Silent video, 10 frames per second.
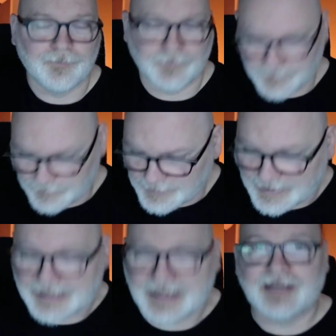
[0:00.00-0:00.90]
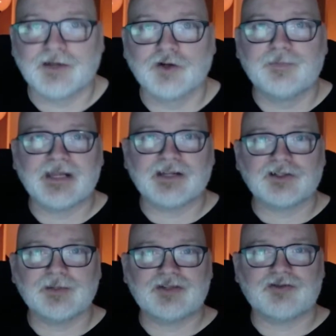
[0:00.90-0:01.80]
then that guy could potentially
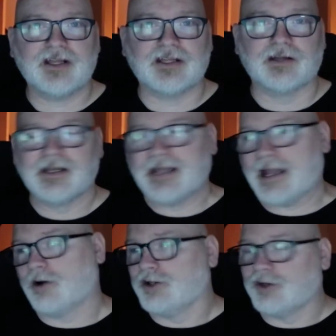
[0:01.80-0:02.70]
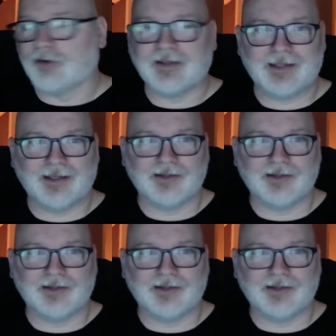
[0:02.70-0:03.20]
be traded. Now, you're thinking,